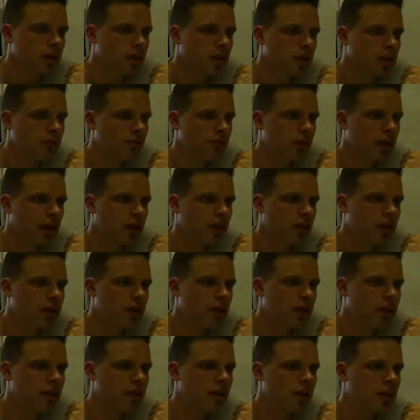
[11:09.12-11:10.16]
if an
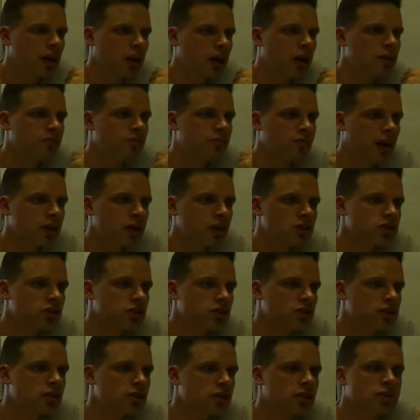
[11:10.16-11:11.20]
inline
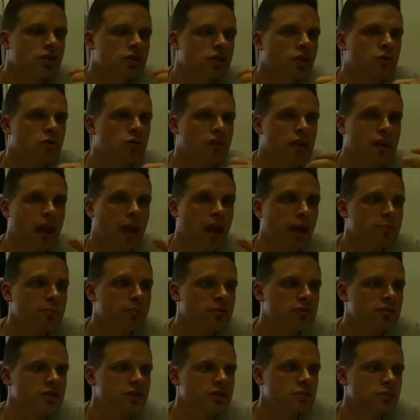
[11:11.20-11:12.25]
function is called a
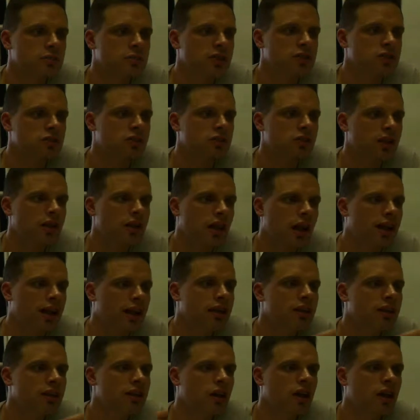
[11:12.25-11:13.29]
lambda expression, an
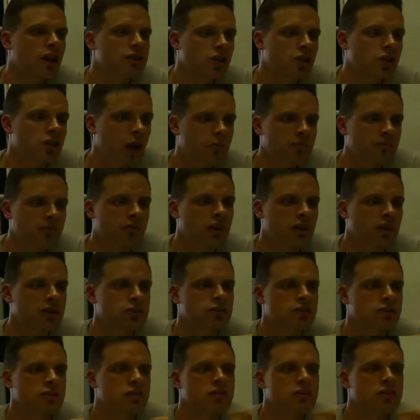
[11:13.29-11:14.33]
inline type
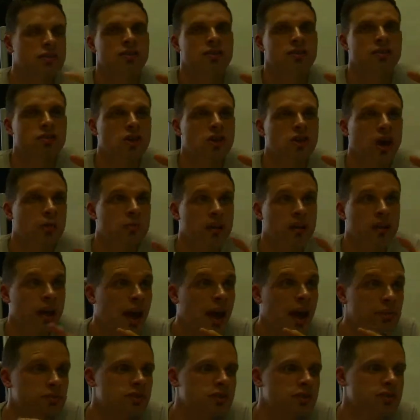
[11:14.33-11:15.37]
function is a type
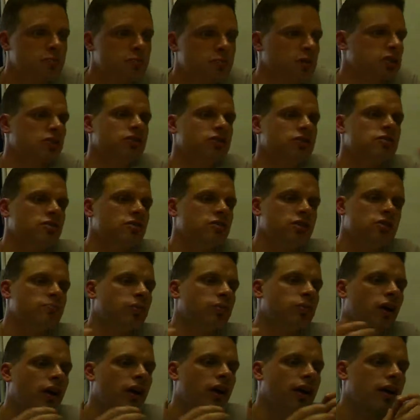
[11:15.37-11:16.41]
lambda expression, just
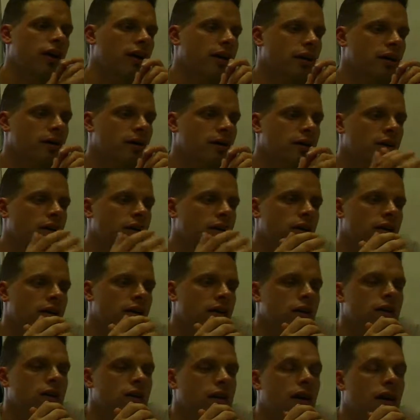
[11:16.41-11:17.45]
by
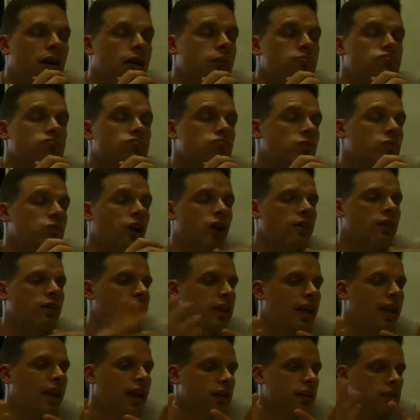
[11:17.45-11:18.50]
kind of
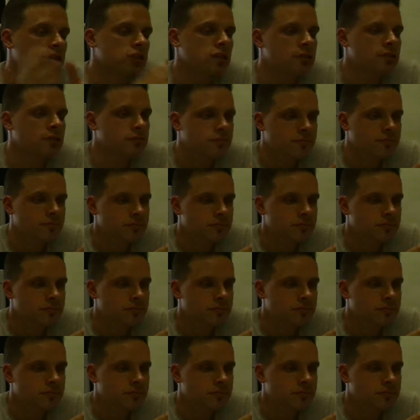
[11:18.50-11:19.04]
analogy.